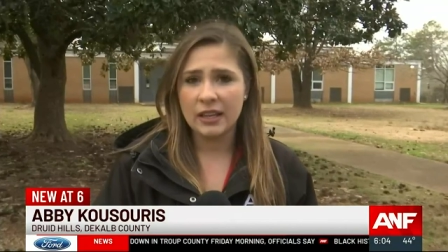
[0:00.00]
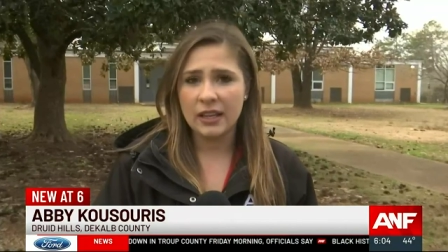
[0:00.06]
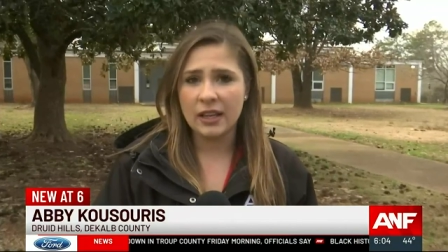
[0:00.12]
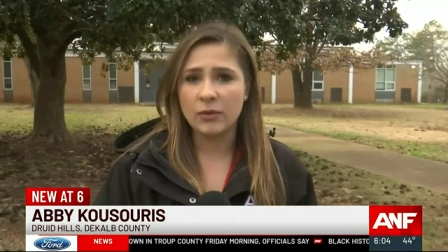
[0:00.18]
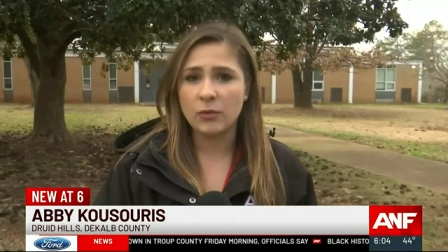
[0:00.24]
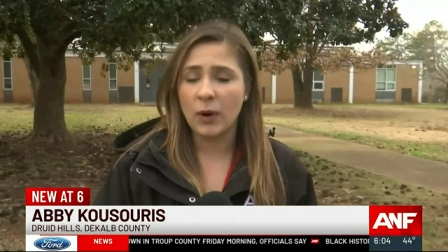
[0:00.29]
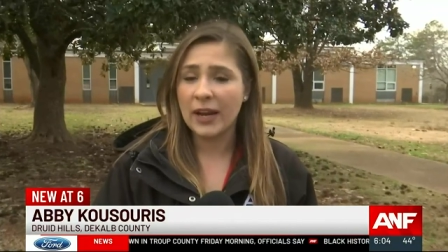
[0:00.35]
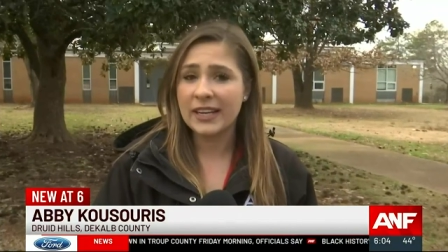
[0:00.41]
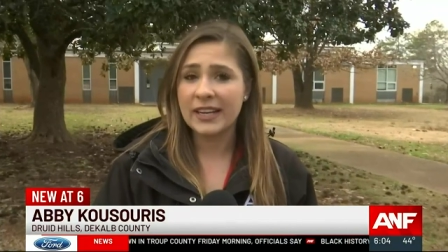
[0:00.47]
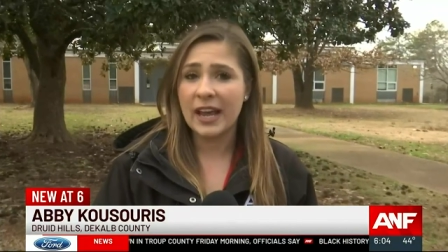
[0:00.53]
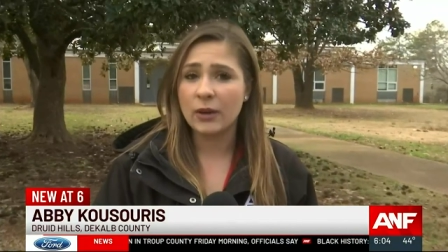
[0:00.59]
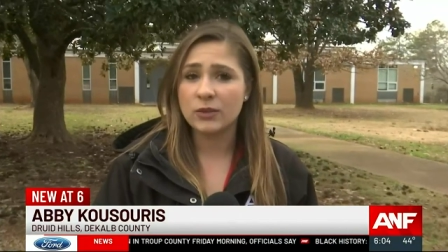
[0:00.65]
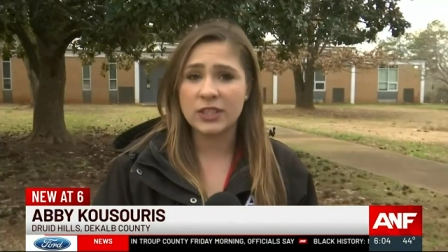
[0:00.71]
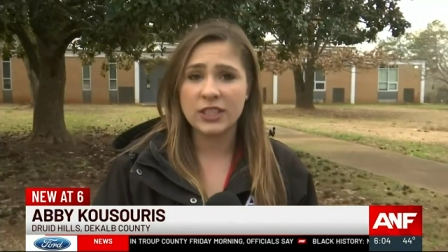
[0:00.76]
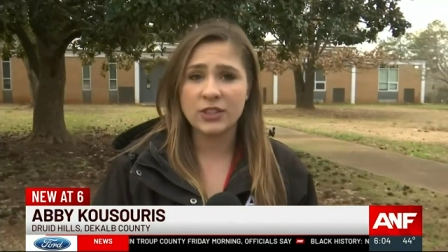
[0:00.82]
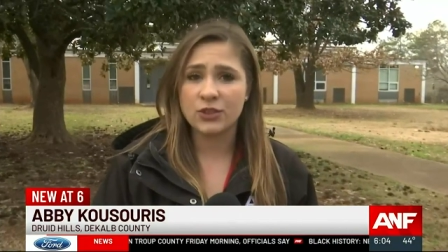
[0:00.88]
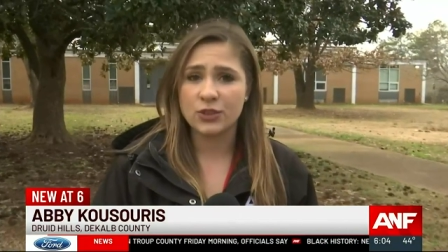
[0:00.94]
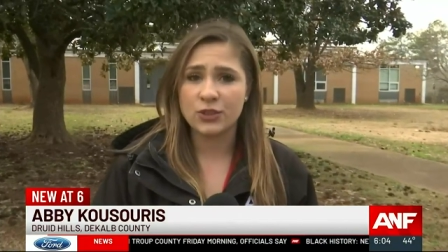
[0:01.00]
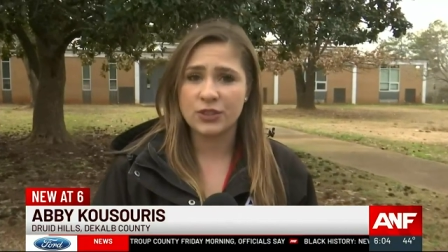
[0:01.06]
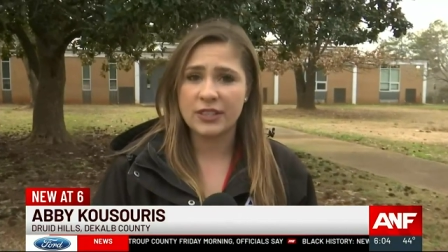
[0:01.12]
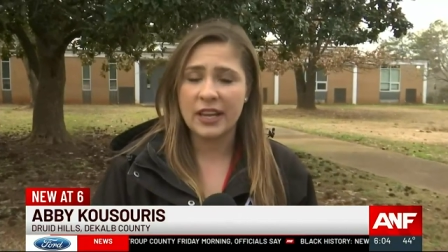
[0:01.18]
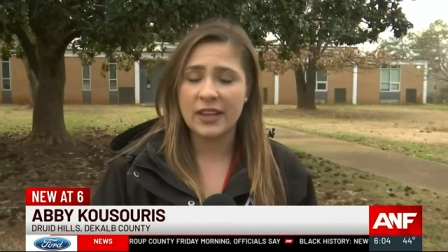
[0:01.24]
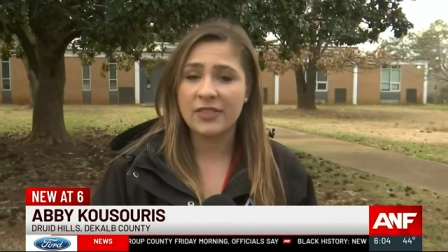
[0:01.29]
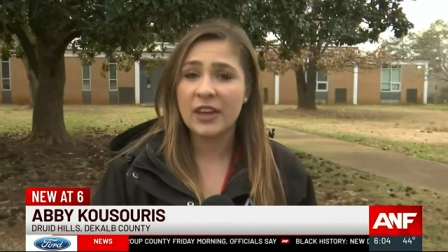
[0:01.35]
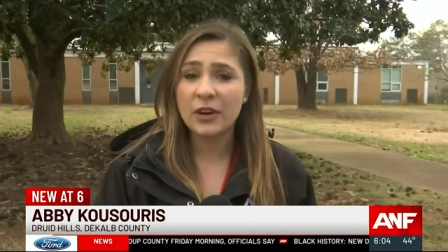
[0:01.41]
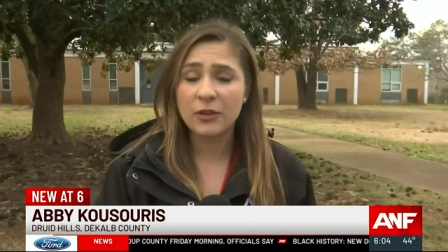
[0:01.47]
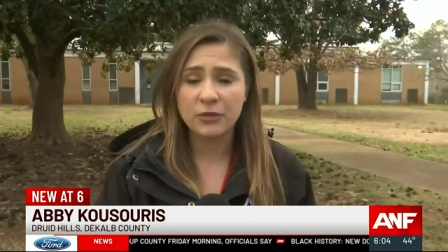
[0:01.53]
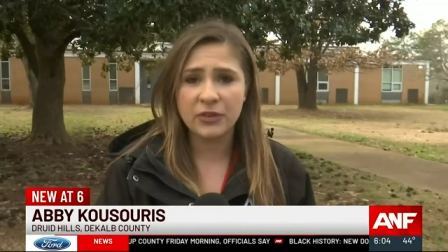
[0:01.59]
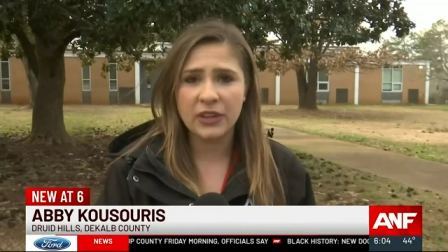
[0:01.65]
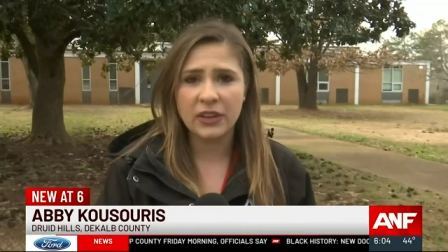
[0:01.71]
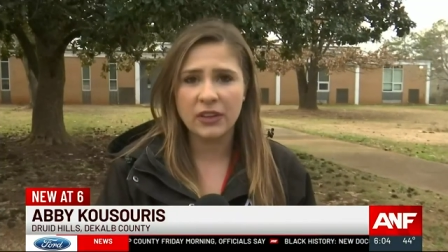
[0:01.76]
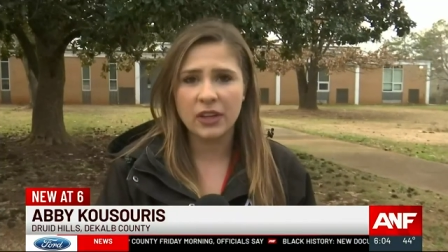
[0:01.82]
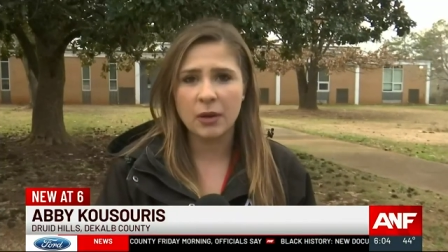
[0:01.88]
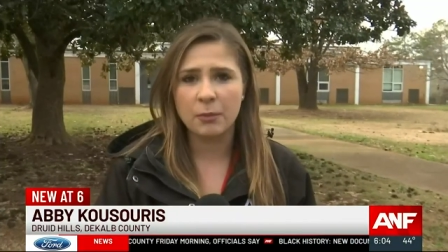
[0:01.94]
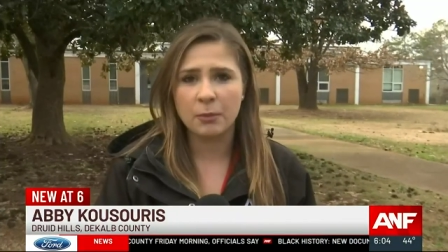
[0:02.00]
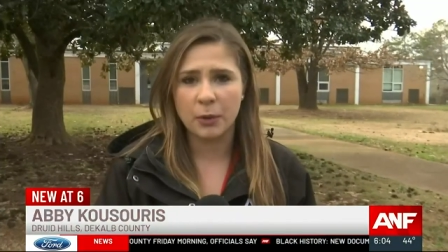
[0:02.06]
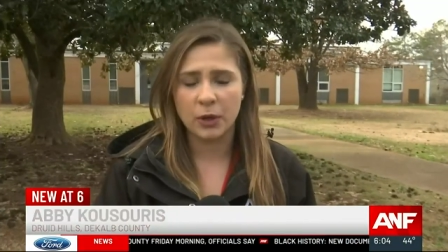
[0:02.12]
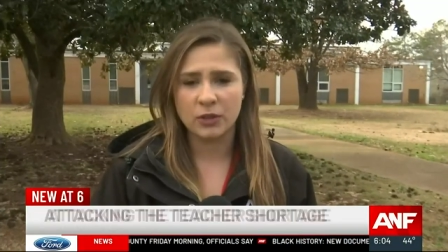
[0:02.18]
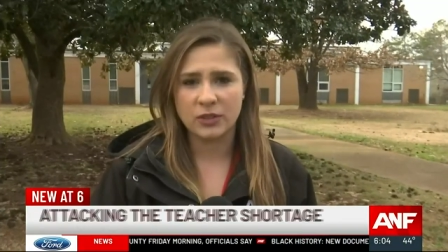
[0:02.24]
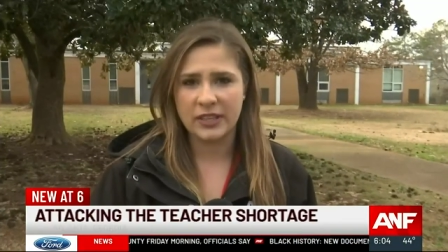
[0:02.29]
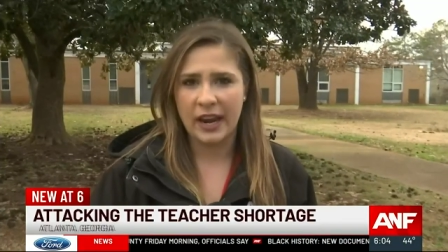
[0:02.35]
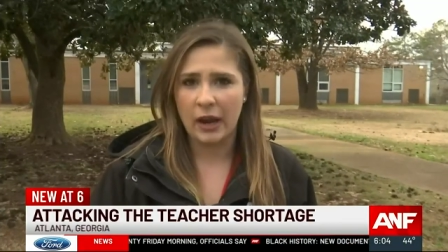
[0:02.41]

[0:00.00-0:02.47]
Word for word: And right now, teachers say they're feeling burnt